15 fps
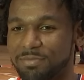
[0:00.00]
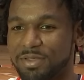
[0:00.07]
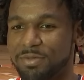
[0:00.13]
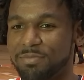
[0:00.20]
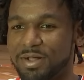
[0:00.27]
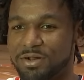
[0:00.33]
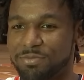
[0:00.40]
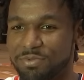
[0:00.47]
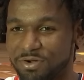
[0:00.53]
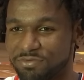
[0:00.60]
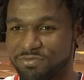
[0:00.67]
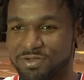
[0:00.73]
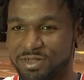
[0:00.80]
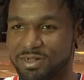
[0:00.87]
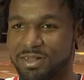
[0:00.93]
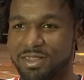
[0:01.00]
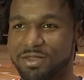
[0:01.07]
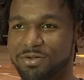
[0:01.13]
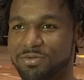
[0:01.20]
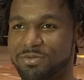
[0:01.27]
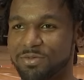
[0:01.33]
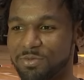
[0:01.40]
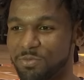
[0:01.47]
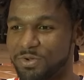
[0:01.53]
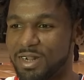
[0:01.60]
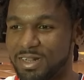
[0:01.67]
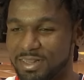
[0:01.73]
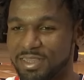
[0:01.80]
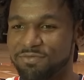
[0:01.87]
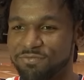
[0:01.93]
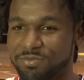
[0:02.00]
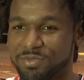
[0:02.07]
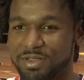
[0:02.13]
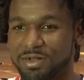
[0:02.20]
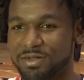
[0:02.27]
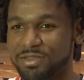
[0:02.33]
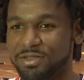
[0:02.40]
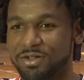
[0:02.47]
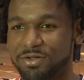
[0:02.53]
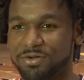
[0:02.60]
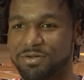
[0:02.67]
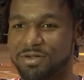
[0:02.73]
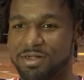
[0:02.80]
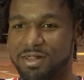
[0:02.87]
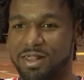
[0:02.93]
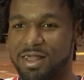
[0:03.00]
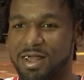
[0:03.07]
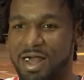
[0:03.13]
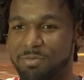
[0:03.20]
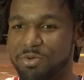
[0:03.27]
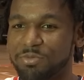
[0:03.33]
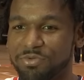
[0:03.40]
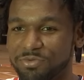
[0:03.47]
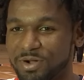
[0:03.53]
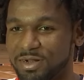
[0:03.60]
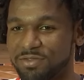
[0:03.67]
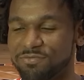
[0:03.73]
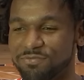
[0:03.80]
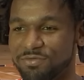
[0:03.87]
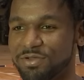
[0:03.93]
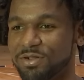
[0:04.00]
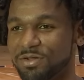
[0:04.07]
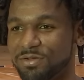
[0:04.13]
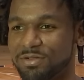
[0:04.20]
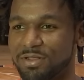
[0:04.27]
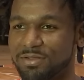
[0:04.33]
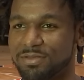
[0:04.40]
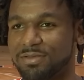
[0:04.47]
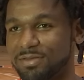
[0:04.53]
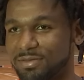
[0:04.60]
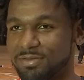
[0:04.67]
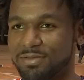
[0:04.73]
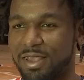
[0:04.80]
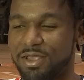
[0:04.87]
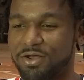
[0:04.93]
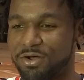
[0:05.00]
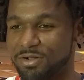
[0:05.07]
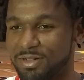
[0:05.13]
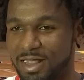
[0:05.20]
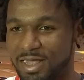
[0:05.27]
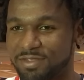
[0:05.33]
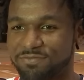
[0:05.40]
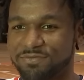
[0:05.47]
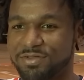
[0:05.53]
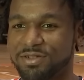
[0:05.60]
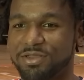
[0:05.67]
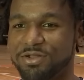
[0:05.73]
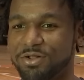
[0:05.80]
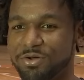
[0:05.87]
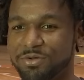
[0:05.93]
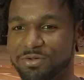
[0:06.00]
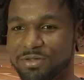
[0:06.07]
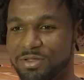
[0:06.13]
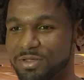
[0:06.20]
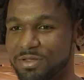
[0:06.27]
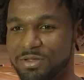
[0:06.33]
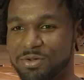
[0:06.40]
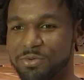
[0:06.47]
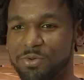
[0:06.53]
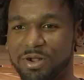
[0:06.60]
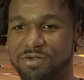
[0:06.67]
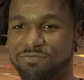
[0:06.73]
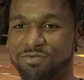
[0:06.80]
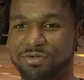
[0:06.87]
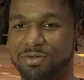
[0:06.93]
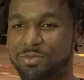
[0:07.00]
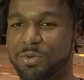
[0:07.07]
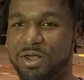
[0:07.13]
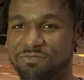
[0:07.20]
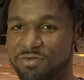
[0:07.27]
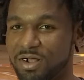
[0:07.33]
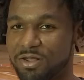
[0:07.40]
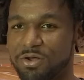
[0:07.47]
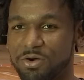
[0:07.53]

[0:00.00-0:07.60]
make me a better person, and it gon' when I leave from here, you know, I'm gonna be ready, you know, to take on life and, you know, wherever I